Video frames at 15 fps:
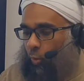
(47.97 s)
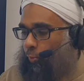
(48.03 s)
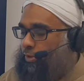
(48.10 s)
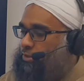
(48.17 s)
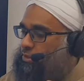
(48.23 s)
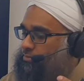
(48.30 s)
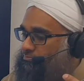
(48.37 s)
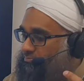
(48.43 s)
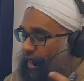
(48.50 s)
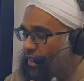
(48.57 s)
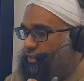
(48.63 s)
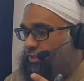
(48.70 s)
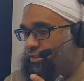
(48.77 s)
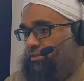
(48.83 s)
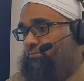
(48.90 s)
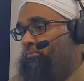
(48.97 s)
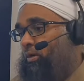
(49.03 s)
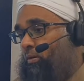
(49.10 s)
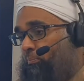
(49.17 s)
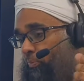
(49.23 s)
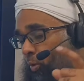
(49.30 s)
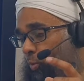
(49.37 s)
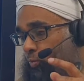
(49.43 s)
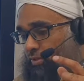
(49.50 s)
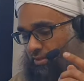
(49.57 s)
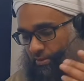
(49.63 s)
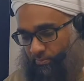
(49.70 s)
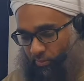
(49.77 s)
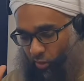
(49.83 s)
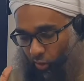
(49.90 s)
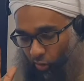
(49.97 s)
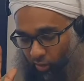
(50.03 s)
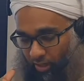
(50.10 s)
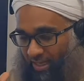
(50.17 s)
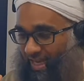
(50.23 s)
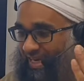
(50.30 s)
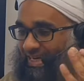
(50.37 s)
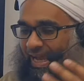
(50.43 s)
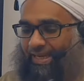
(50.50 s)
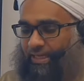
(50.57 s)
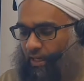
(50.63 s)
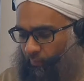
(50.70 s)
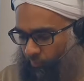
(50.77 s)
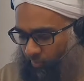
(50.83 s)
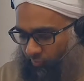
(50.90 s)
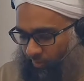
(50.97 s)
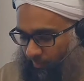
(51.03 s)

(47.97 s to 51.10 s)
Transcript: which match them, oppose them or line up with